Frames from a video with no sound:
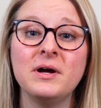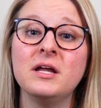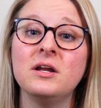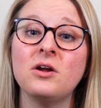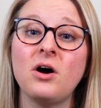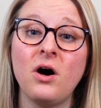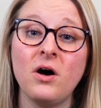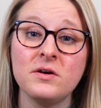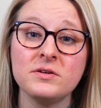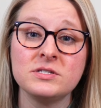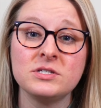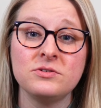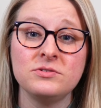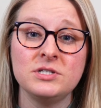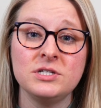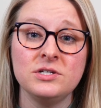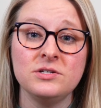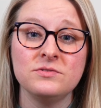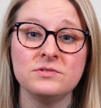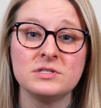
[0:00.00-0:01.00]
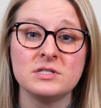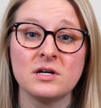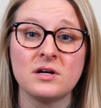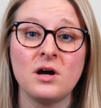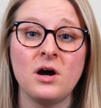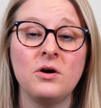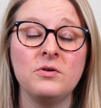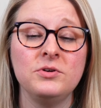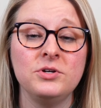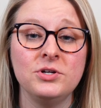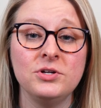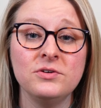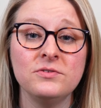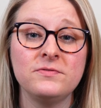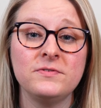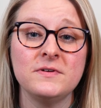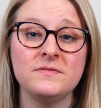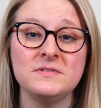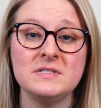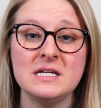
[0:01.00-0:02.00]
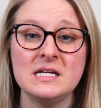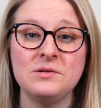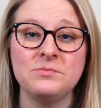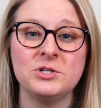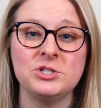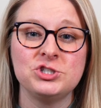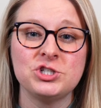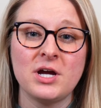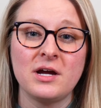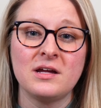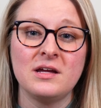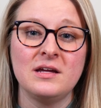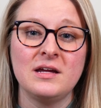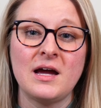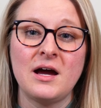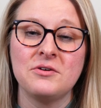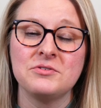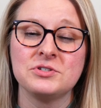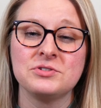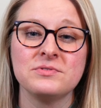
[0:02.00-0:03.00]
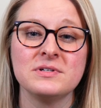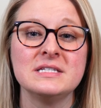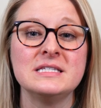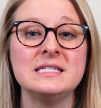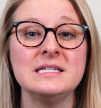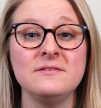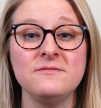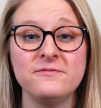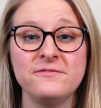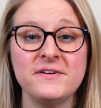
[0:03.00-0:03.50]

and also to use the code NEW15 when checking out to receive